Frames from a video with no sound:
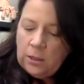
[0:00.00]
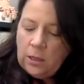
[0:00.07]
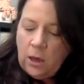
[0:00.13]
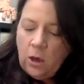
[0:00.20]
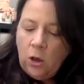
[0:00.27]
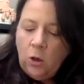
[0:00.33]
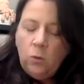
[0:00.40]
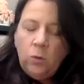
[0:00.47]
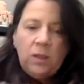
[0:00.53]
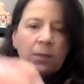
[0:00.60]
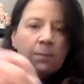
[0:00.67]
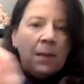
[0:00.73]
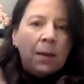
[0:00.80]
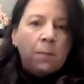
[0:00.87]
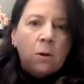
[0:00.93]
So
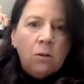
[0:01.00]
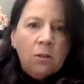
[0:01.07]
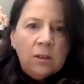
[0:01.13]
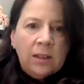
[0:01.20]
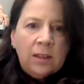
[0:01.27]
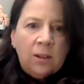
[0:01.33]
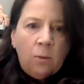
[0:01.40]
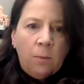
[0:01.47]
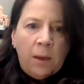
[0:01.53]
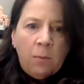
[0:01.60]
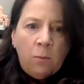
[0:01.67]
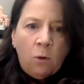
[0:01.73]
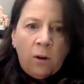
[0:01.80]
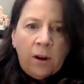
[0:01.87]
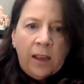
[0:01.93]
it may pull a little bit
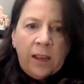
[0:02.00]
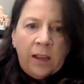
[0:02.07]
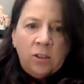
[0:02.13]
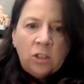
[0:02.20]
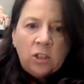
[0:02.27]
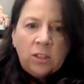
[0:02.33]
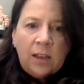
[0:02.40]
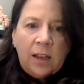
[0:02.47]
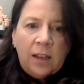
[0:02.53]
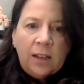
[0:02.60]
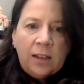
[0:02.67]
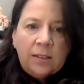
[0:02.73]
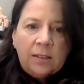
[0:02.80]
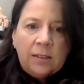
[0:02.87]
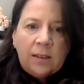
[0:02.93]
more in, just kind
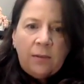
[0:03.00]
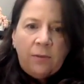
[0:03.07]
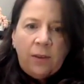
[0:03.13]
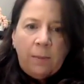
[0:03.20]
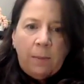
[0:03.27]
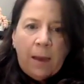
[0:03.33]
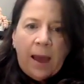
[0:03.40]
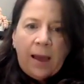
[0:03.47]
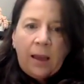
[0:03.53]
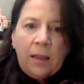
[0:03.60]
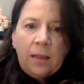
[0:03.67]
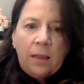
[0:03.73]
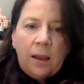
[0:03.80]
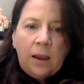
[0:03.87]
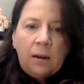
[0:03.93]
of stuff it back
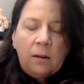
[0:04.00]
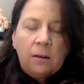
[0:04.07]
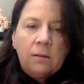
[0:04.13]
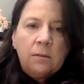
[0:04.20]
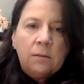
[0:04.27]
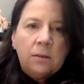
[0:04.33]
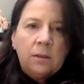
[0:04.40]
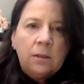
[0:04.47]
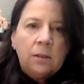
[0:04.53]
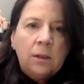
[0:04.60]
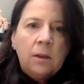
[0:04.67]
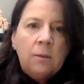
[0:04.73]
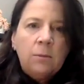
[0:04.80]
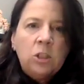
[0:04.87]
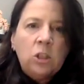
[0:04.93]
in there.
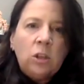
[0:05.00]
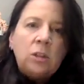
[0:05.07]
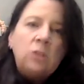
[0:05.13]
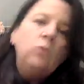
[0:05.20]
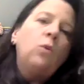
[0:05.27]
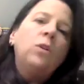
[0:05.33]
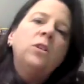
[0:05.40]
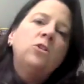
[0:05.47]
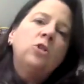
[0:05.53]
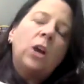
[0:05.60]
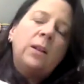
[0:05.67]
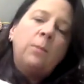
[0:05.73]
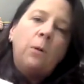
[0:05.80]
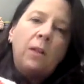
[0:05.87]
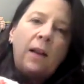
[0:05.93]
You're going to want to try
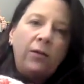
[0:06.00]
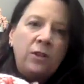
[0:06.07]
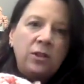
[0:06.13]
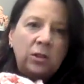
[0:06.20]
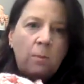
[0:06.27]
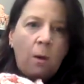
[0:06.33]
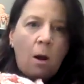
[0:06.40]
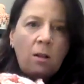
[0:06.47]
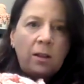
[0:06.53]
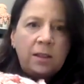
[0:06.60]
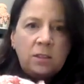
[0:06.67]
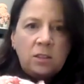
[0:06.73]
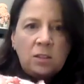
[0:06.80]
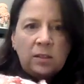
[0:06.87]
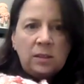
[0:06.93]
to pull out the
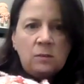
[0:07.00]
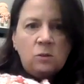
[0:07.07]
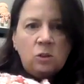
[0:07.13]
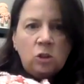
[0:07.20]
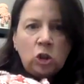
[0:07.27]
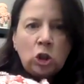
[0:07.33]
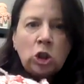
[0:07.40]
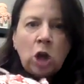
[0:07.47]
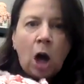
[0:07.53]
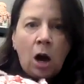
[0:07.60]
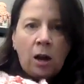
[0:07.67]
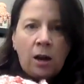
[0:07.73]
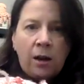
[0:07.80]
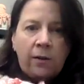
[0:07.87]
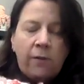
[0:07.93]
smallest
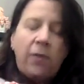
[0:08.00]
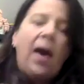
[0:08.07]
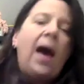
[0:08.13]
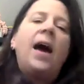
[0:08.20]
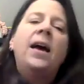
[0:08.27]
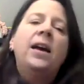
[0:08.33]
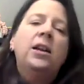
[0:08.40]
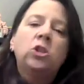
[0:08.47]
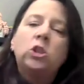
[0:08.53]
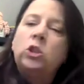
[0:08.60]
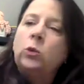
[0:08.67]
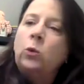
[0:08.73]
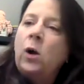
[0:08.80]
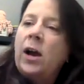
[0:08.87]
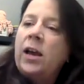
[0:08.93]
chunk of that as
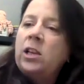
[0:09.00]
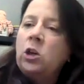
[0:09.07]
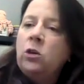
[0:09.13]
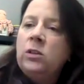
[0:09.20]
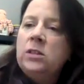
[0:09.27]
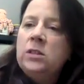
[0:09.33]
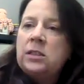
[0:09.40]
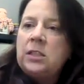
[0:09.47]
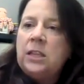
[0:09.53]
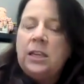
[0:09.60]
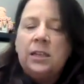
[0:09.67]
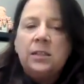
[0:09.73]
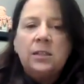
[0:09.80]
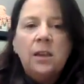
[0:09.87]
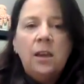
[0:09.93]
you want. And you can see
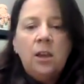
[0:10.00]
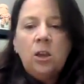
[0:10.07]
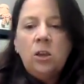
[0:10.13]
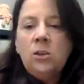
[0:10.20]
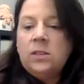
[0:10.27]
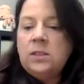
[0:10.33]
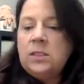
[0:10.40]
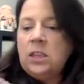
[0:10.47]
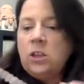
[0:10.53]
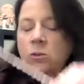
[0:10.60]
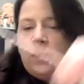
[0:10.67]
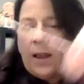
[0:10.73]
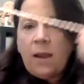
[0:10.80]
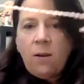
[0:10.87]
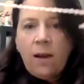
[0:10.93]
you
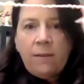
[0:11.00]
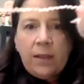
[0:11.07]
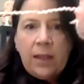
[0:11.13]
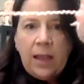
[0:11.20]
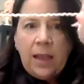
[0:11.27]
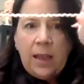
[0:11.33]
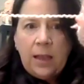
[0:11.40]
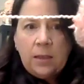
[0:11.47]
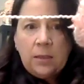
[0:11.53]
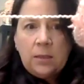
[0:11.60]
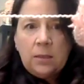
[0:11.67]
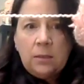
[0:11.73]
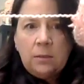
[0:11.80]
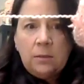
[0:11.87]
now have an end.